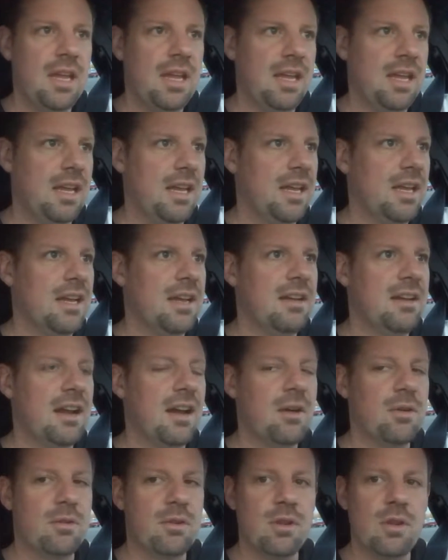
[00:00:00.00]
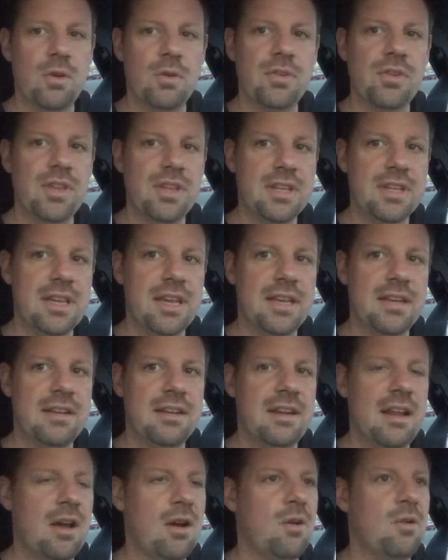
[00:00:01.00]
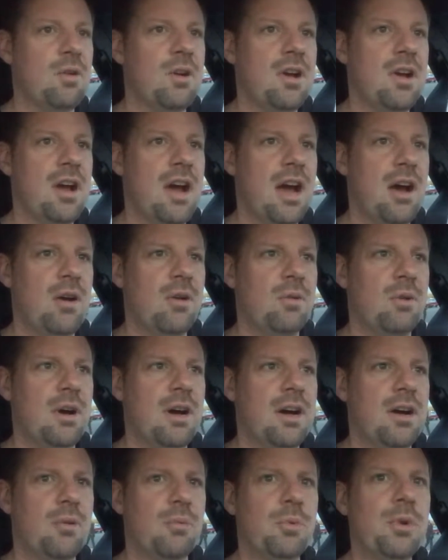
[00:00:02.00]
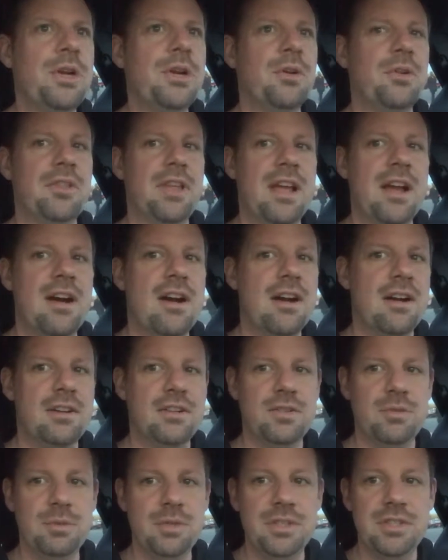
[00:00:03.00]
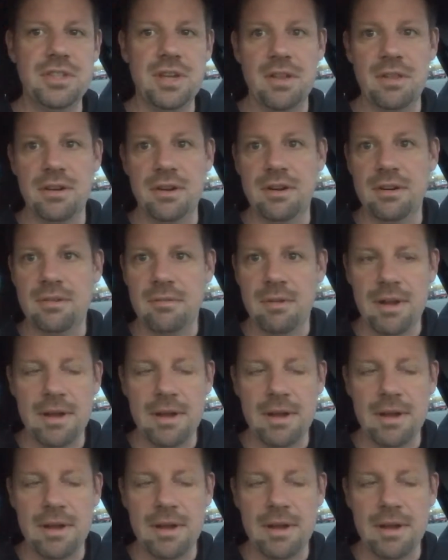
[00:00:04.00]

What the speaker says: and how close they get and how real they are to each other.